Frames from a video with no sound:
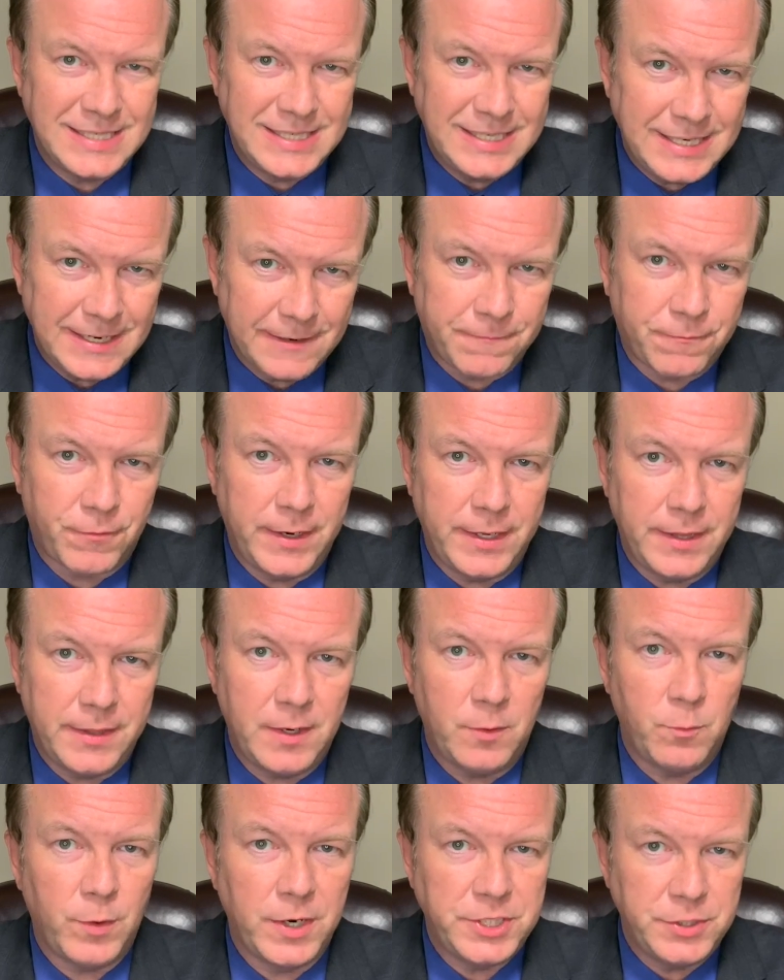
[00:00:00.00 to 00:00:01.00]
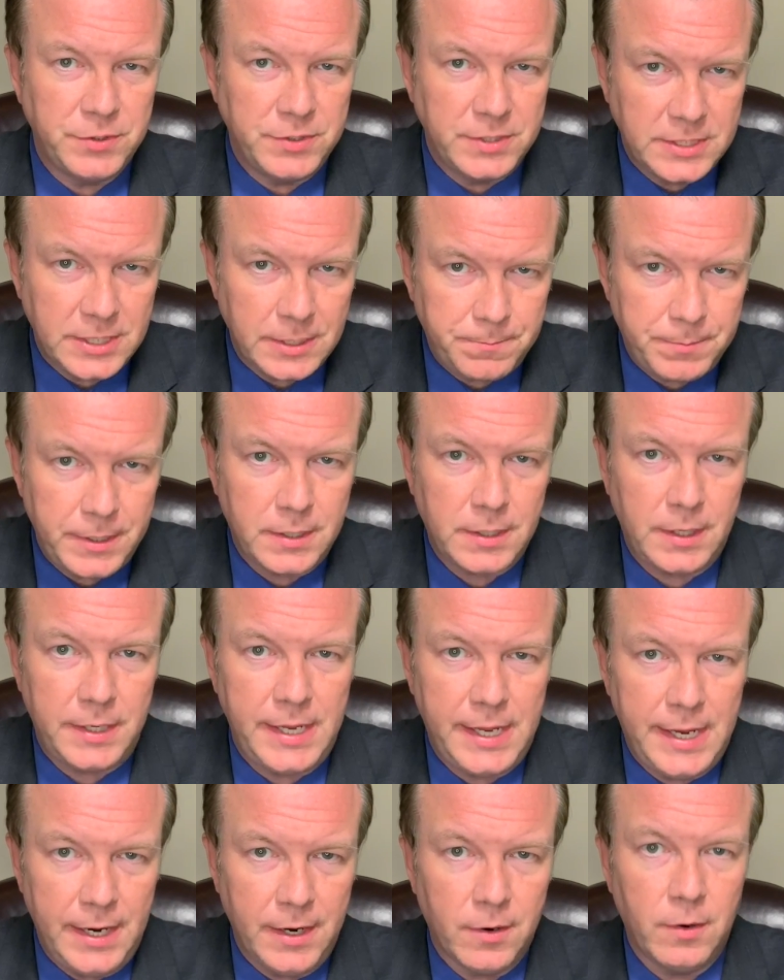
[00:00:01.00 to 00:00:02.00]
different than what you typically
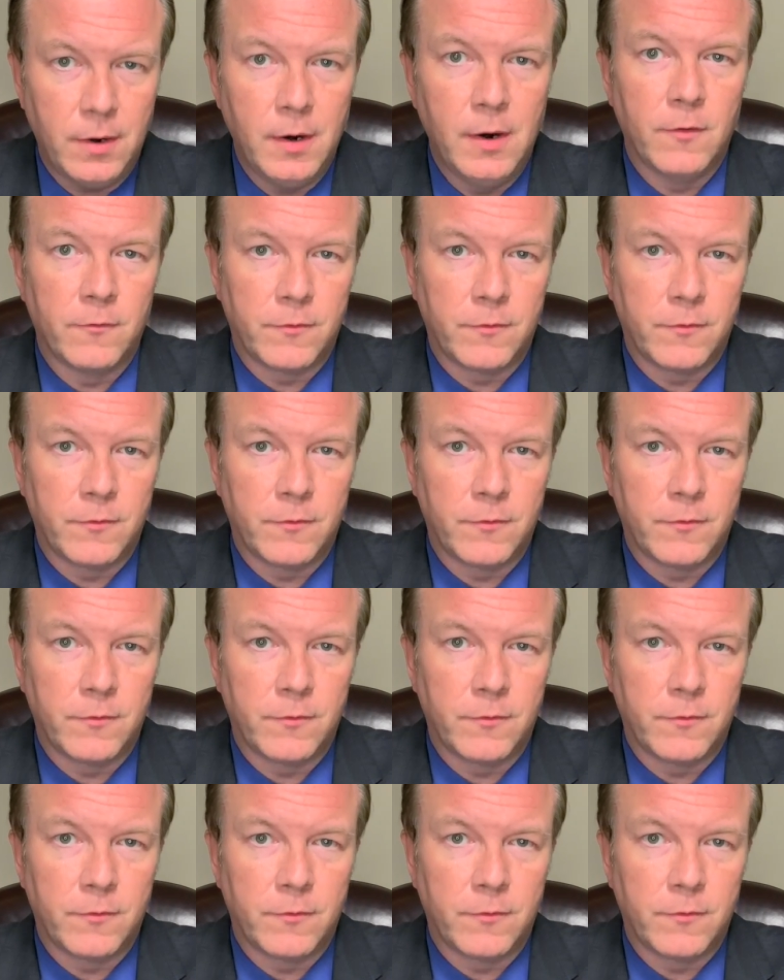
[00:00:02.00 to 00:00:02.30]
hear